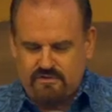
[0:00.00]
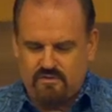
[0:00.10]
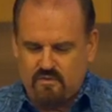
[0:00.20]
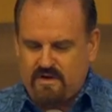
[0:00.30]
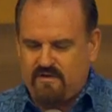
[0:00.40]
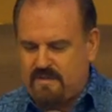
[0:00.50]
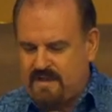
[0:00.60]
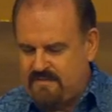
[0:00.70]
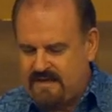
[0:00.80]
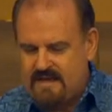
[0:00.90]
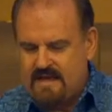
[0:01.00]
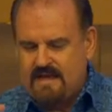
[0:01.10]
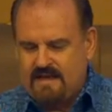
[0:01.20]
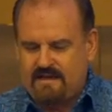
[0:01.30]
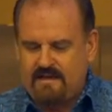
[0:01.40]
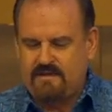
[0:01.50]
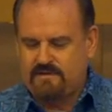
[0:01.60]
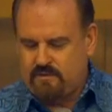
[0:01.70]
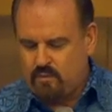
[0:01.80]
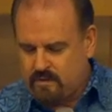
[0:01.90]
vision or whatever it might be. It
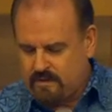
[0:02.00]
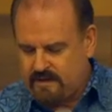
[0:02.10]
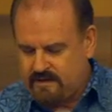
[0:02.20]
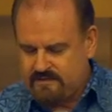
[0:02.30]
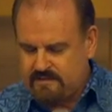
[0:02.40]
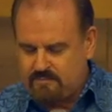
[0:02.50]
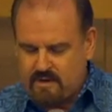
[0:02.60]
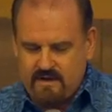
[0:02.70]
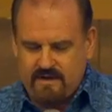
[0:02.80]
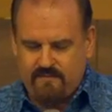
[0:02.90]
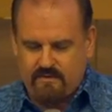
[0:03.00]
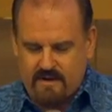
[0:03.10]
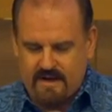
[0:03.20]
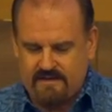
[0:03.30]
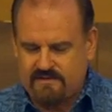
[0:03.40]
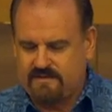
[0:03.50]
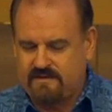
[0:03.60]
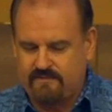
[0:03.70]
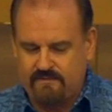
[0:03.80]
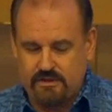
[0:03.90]
is a, it is a body of
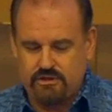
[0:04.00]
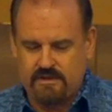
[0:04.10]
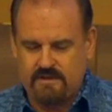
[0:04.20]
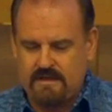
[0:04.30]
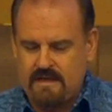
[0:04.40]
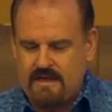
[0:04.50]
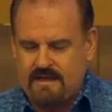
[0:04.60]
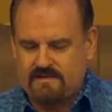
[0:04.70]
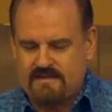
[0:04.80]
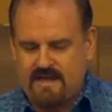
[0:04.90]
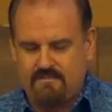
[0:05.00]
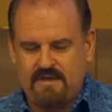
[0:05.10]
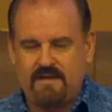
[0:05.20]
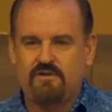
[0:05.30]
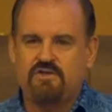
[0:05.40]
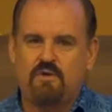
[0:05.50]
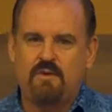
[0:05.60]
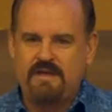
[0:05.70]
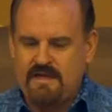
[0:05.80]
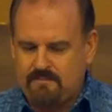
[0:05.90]
Christ vision. It's that big. And so
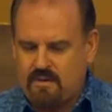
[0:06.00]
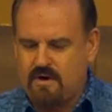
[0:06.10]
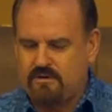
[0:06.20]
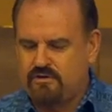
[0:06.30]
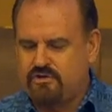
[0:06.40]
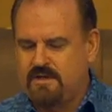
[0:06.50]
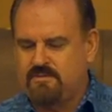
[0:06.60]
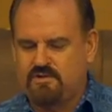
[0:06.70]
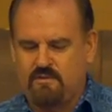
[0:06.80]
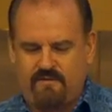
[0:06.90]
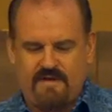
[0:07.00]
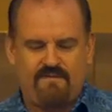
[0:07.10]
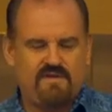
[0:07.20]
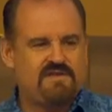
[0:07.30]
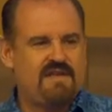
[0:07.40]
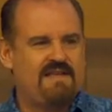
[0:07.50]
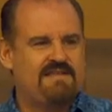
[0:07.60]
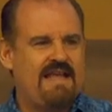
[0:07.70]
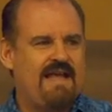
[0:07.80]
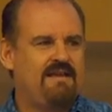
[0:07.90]
we need partnerships. So we've
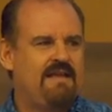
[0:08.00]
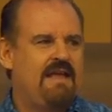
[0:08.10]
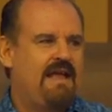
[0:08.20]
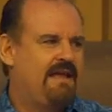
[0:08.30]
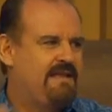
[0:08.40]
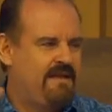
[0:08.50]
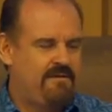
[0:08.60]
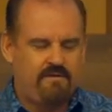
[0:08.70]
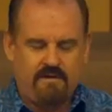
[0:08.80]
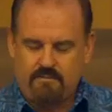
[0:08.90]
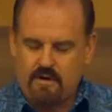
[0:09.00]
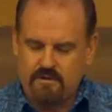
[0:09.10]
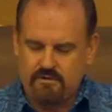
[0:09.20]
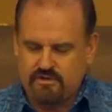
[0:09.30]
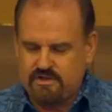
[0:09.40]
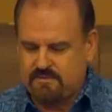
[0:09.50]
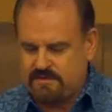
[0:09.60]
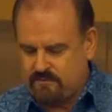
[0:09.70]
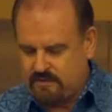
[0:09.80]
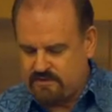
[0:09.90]
emphasized that and then
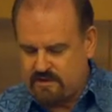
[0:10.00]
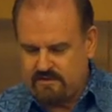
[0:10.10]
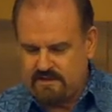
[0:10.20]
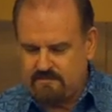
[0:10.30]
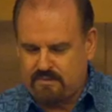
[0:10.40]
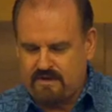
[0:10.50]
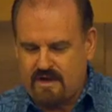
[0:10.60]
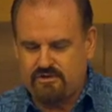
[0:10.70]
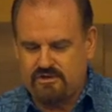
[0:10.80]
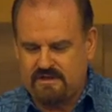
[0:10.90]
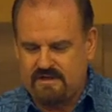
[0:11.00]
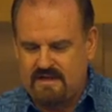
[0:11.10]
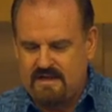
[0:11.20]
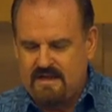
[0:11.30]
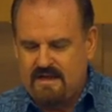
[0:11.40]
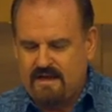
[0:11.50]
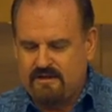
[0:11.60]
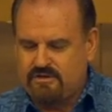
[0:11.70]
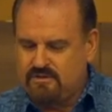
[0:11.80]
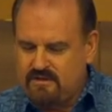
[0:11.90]
partnerships that result in production.
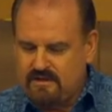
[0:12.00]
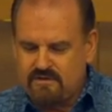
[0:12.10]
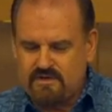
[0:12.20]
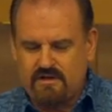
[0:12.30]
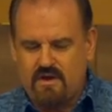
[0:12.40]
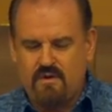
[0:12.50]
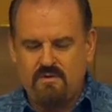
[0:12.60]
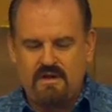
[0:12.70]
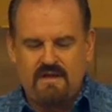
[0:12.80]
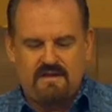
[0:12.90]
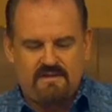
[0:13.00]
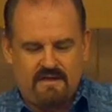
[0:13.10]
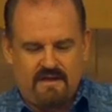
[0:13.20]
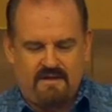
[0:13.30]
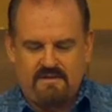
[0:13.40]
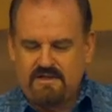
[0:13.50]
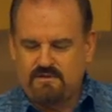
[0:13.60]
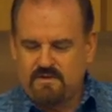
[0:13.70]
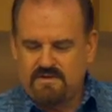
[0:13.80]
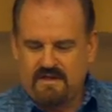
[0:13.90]
Uh, two years ago, uh,
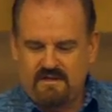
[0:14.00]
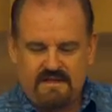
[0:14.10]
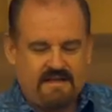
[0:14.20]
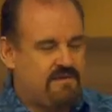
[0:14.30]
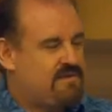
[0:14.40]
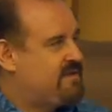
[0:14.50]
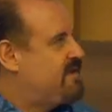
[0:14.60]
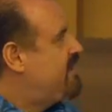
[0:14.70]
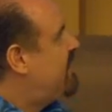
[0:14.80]
this was a list